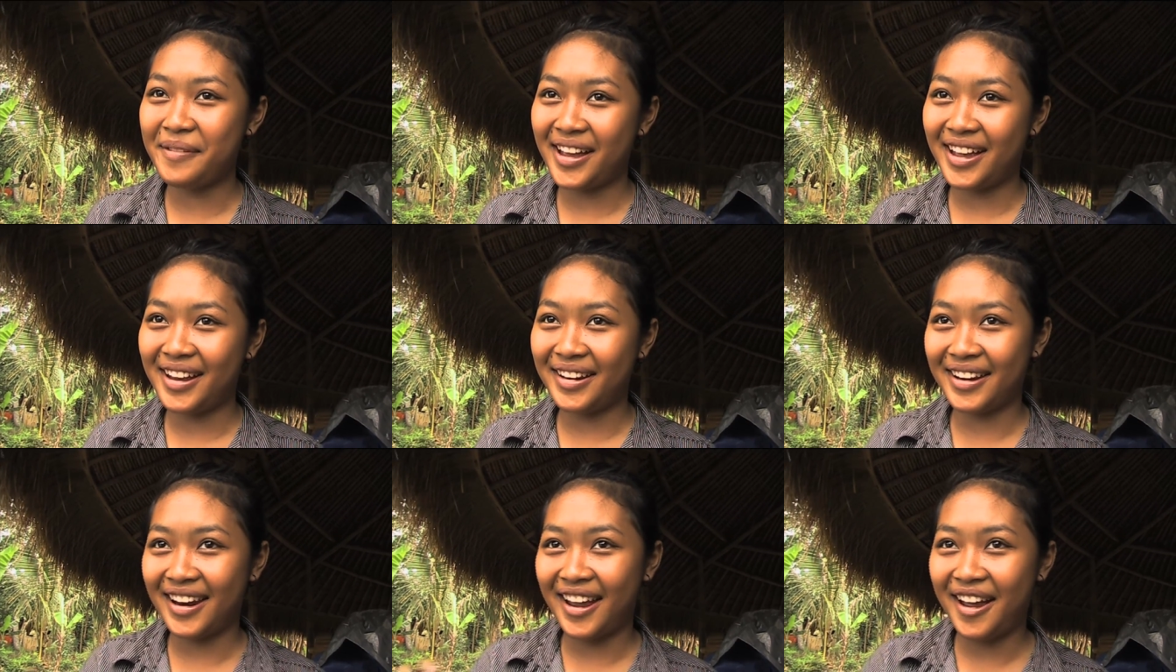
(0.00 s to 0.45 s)

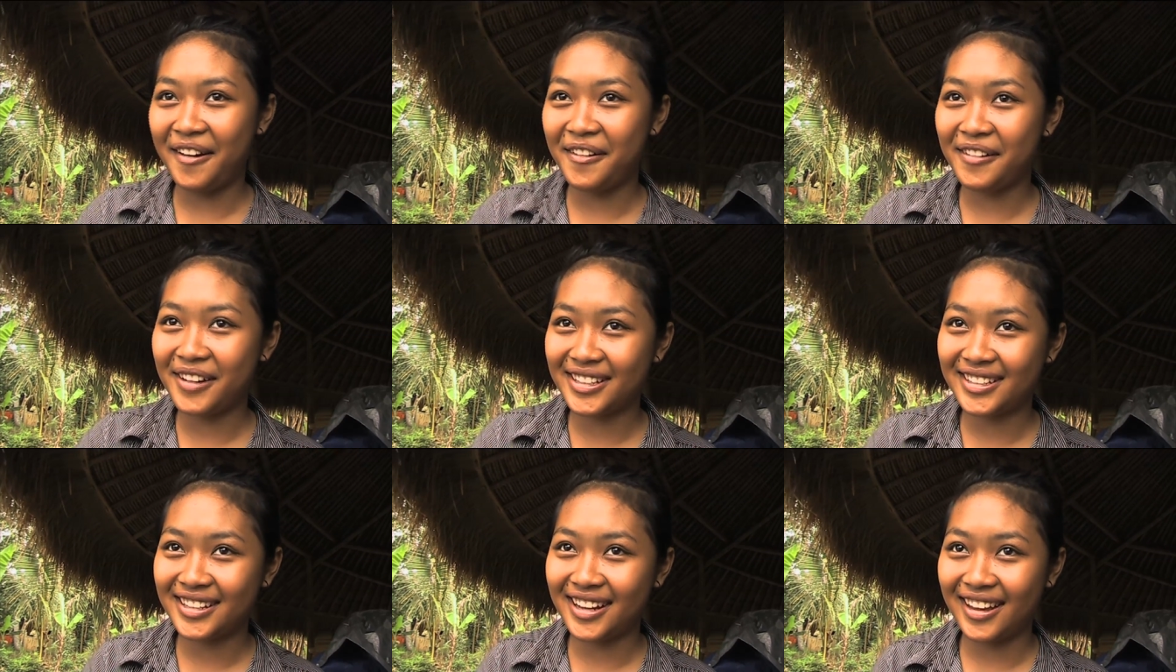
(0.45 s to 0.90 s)
and now
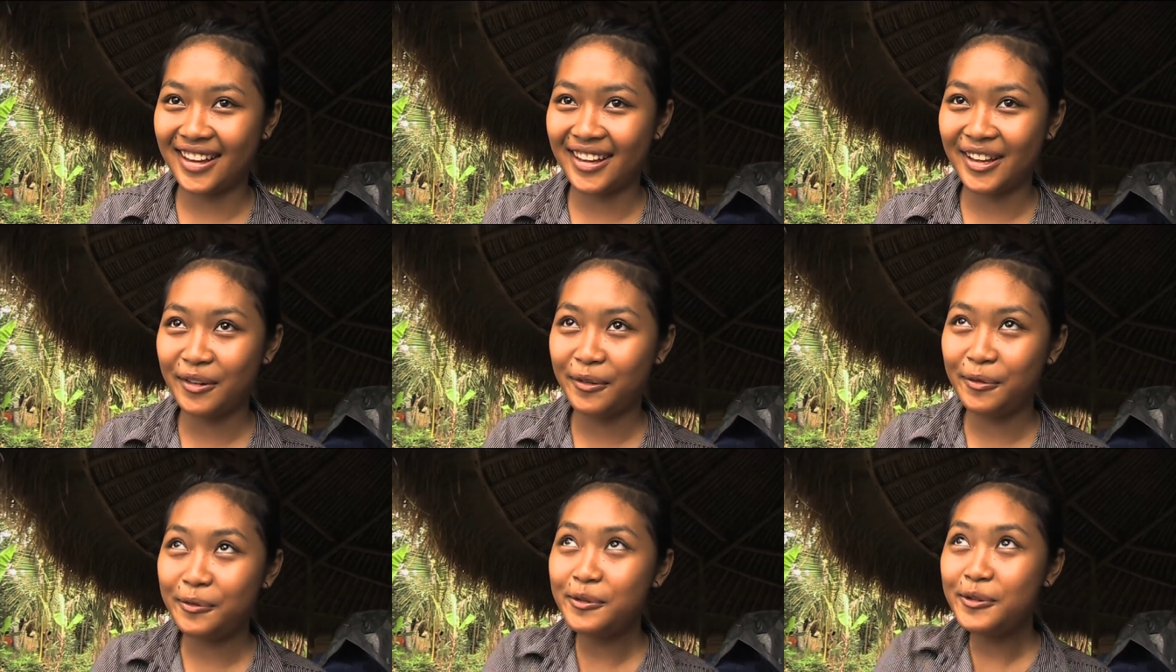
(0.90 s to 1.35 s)
it's like
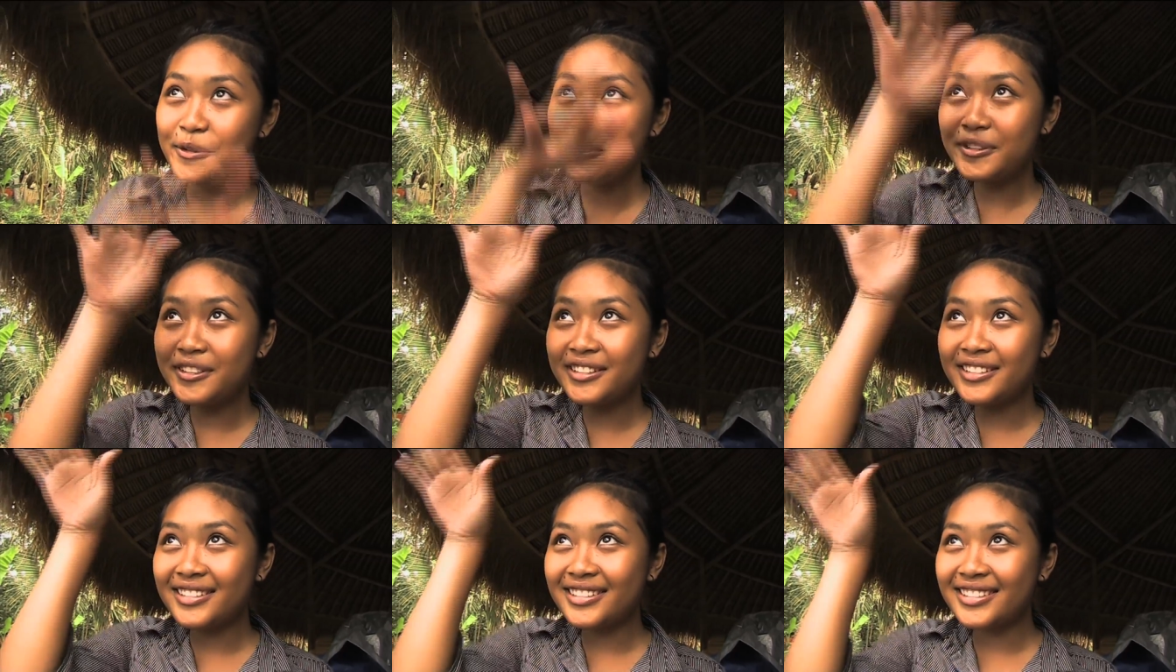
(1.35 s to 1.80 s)

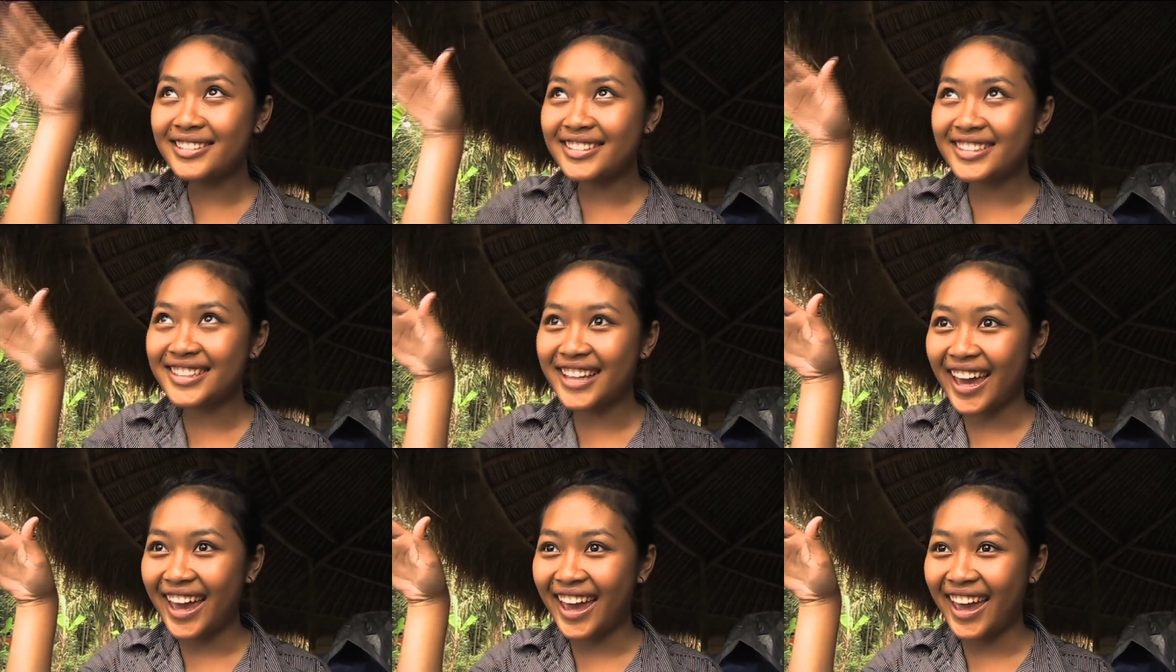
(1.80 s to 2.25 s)

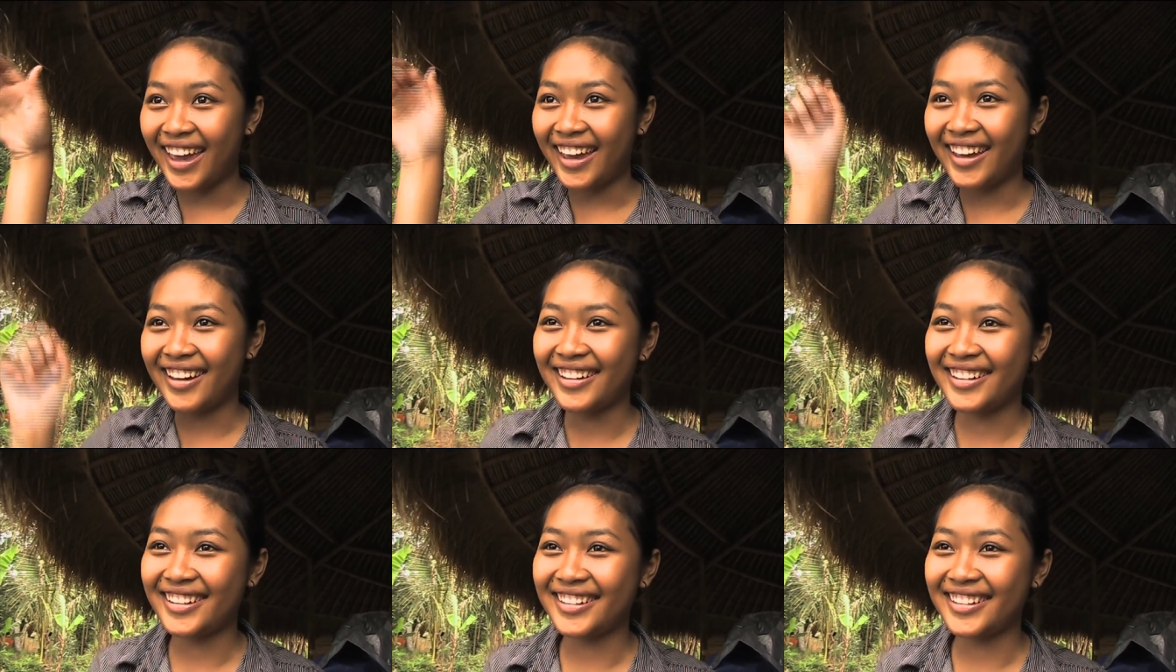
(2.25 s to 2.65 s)
yeah